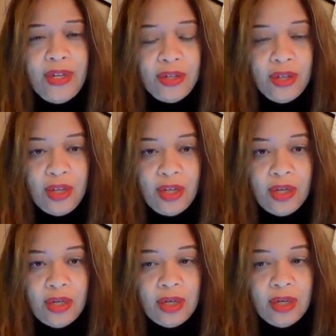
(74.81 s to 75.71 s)

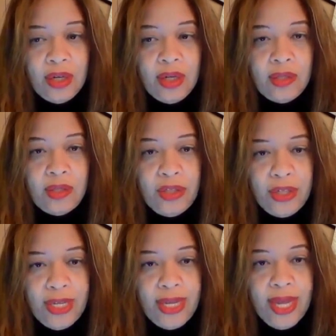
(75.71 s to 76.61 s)
good
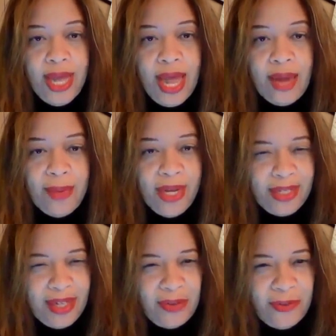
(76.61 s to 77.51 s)
look at
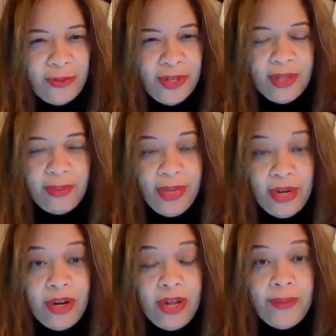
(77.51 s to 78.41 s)
myself in the
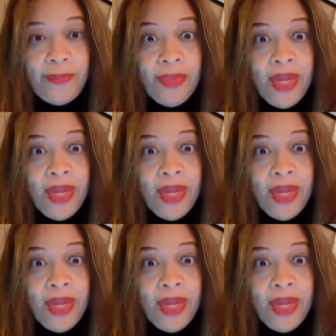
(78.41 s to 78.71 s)
mirror